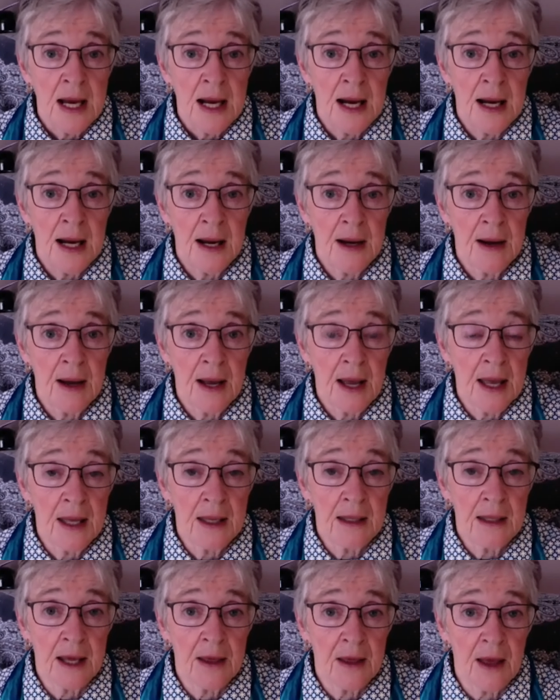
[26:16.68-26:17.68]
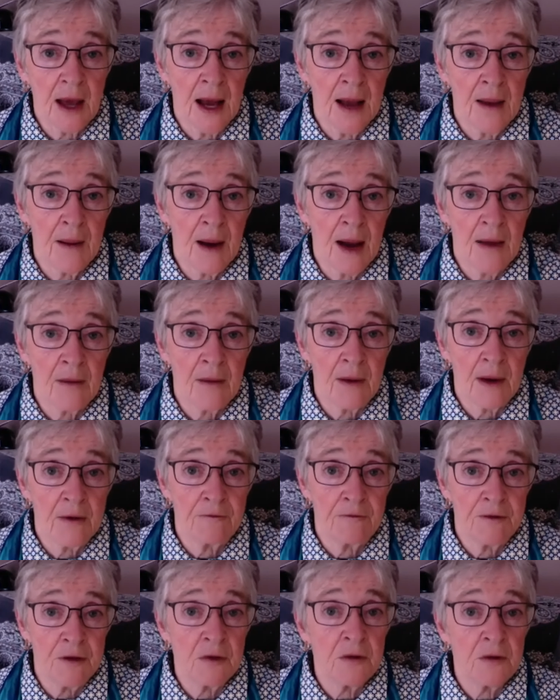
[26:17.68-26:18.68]
Uh, and I, I, I,
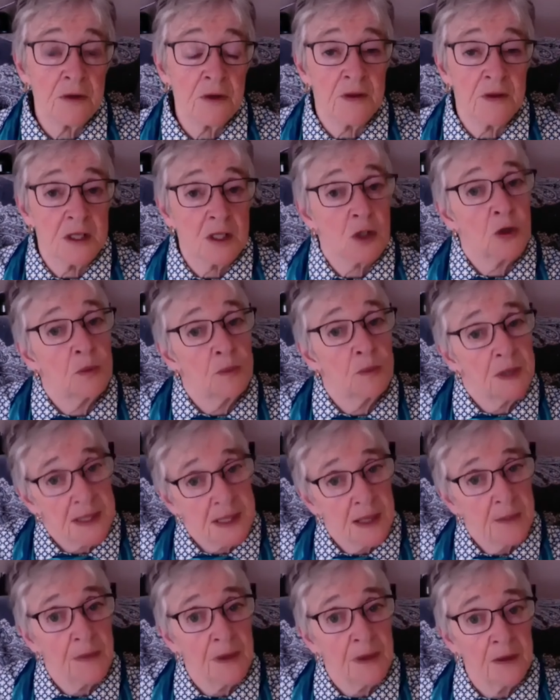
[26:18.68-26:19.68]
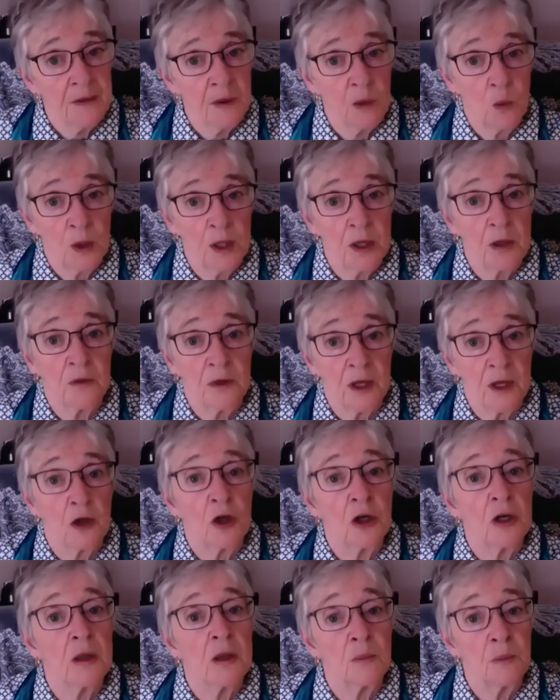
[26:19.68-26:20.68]
feel that this could be something that we that
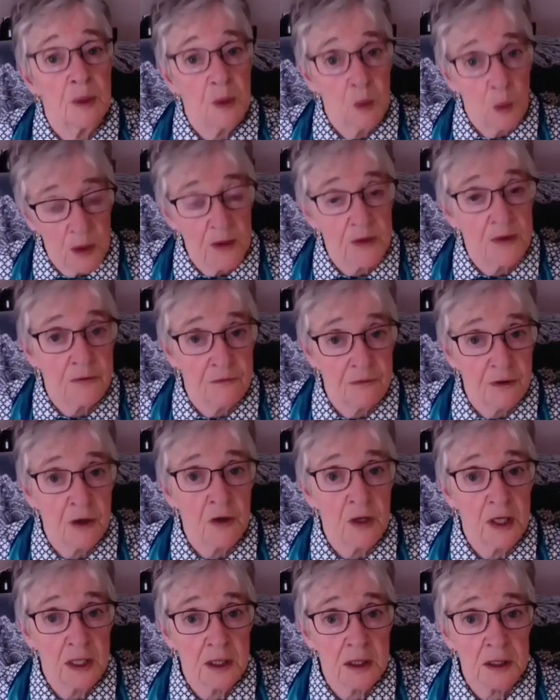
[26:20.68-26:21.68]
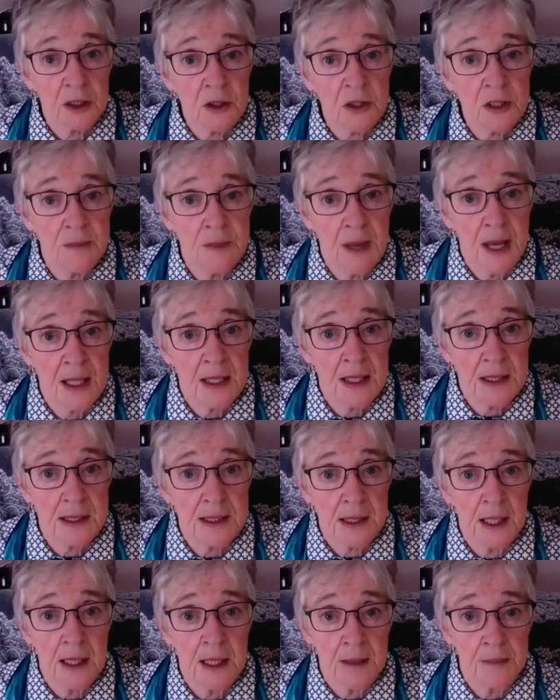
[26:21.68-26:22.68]
could be one of the very clear demands
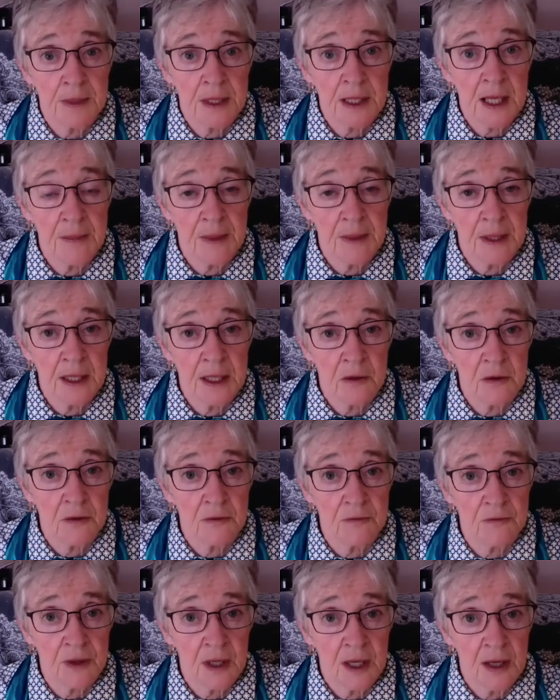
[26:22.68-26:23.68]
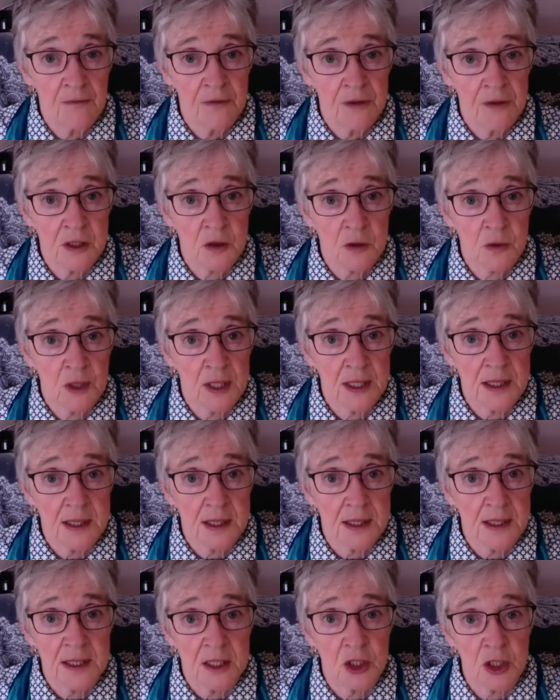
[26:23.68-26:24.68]
um, coming out of, of this
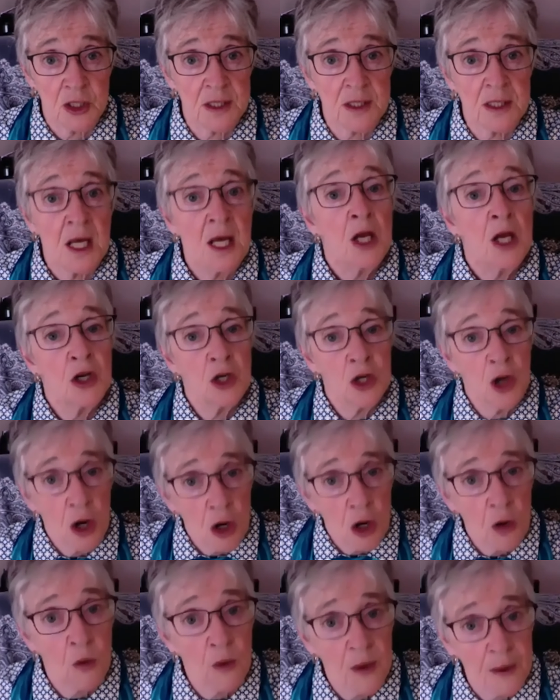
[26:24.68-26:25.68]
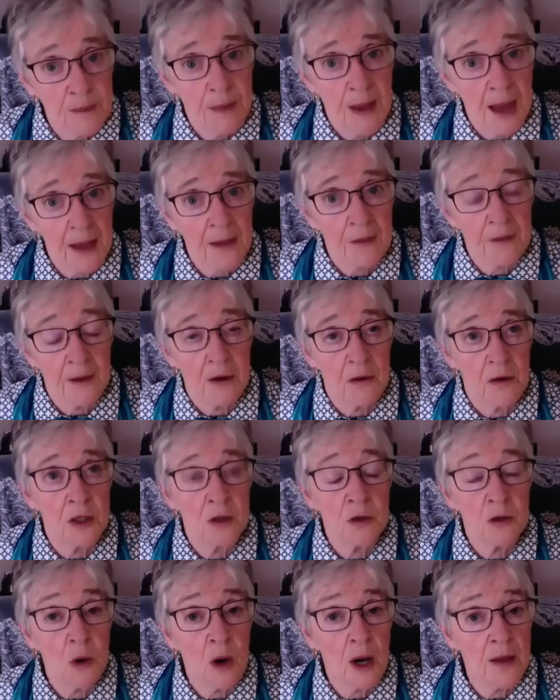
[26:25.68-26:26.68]
crisis. It's just not going back there. And you
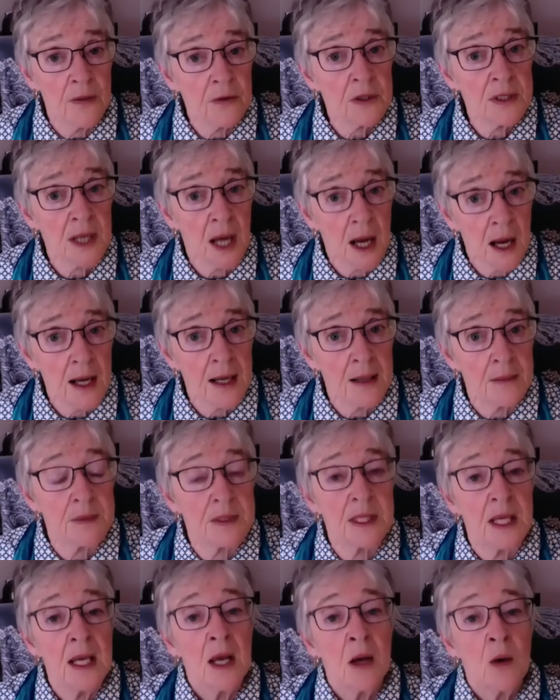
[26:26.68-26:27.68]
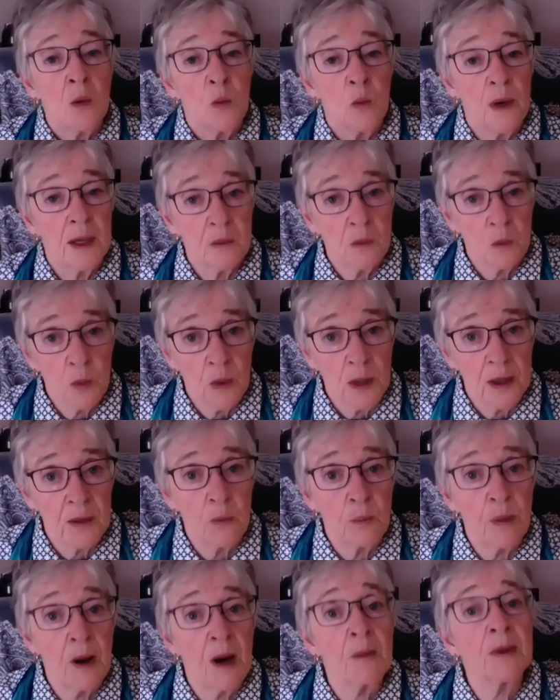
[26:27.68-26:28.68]
know, other times when when
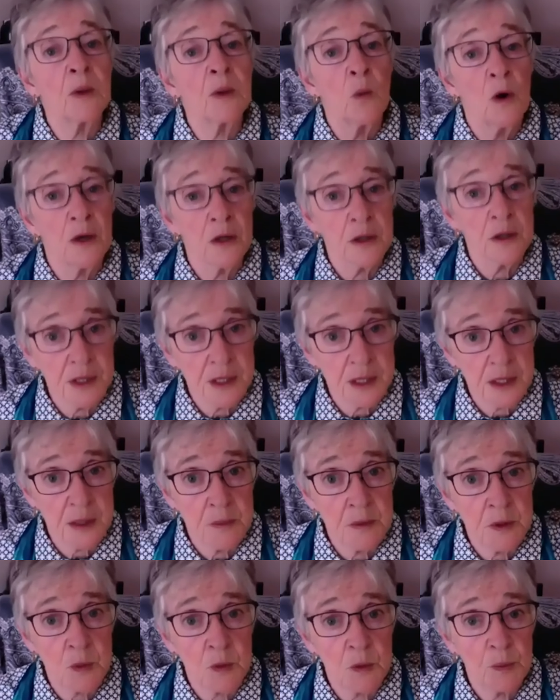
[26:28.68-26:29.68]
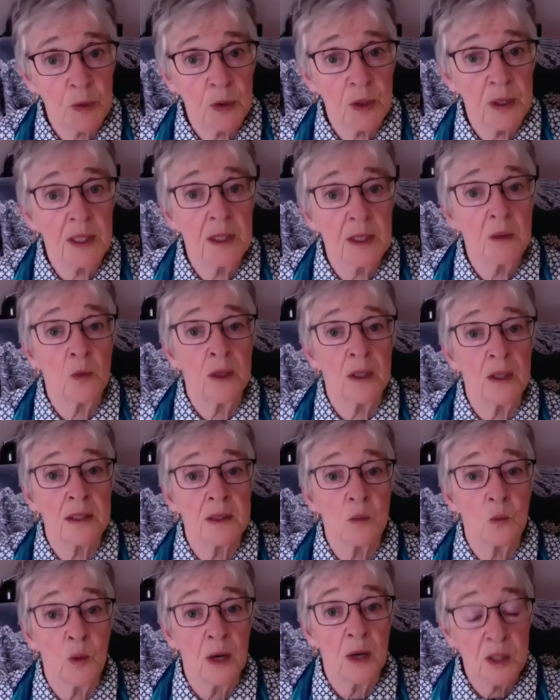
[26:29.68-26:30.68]
public water systems were put in, when
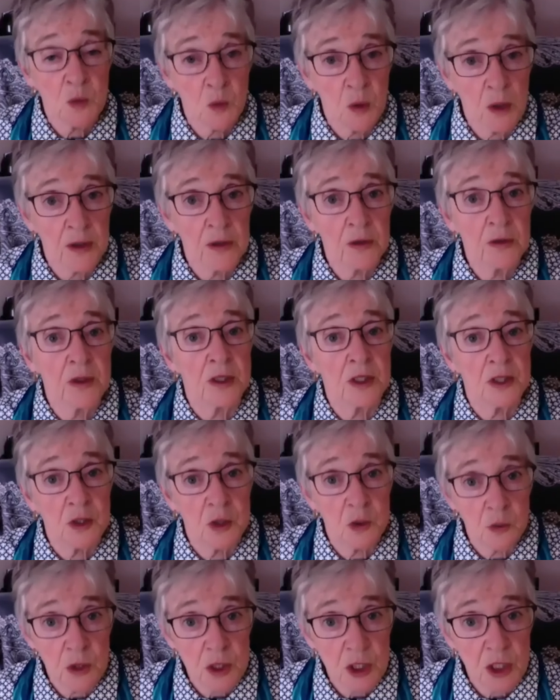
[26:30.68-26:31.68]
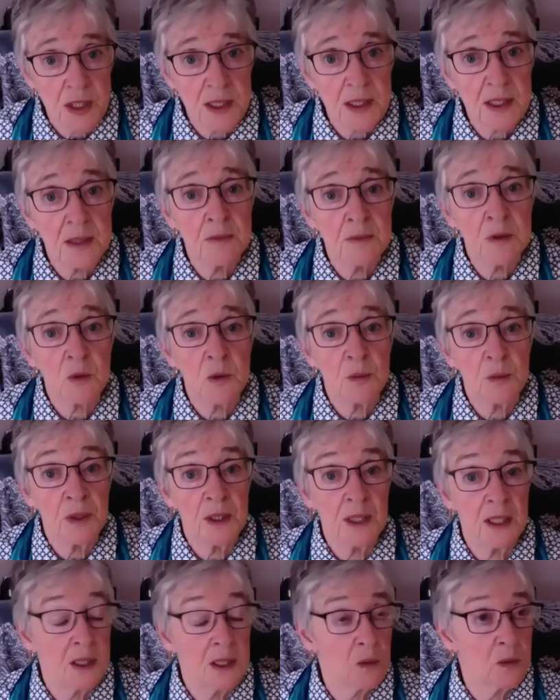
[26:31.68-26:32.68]
wastewater and sewage systems were put
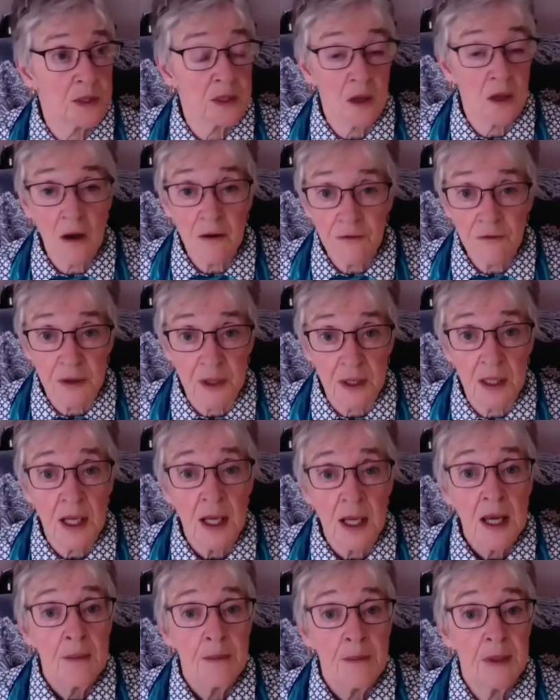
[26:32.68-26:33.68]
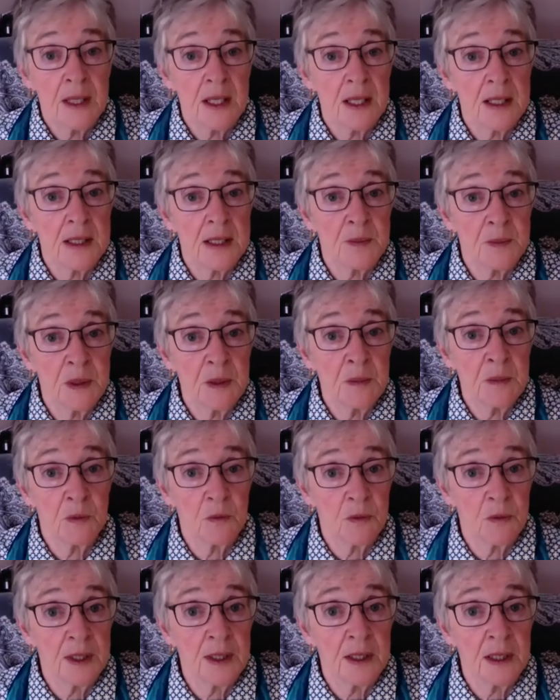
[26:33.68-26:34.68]
in, it was often because people
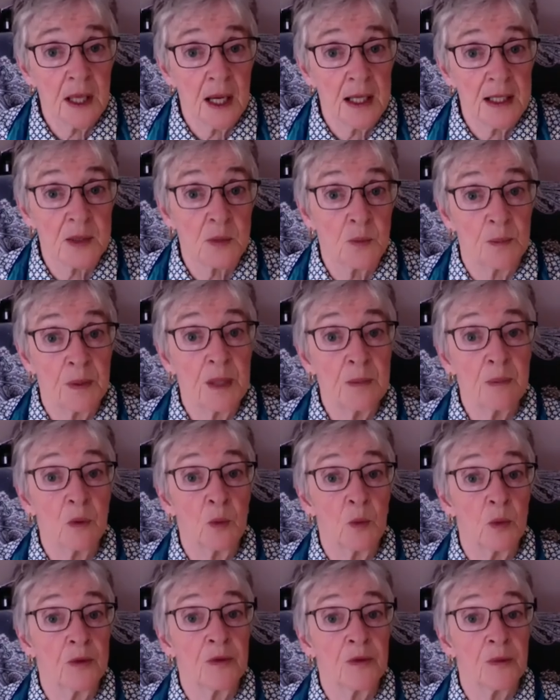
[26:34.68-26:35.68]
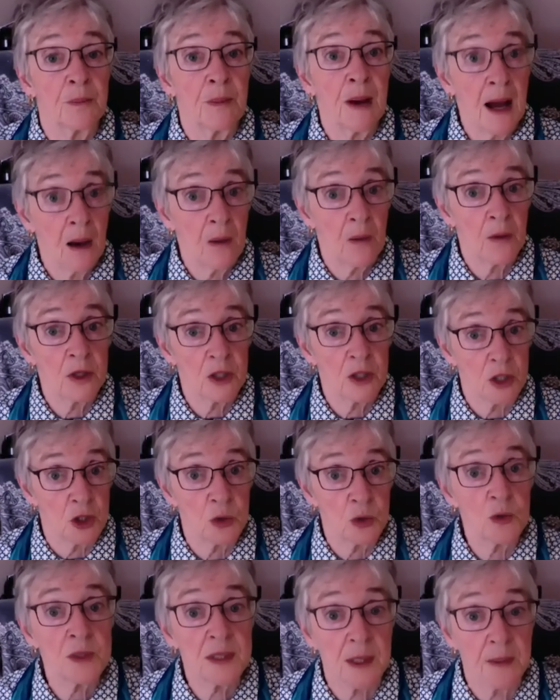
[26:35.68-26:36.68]
realized people with the power to
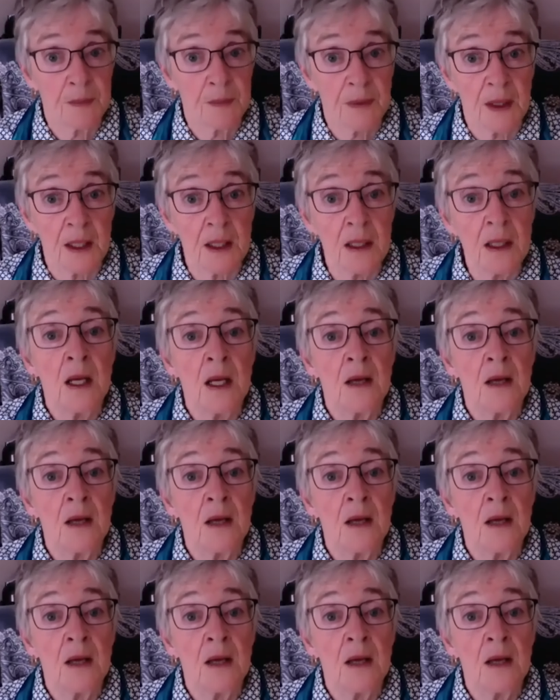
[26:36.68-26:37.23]
do something.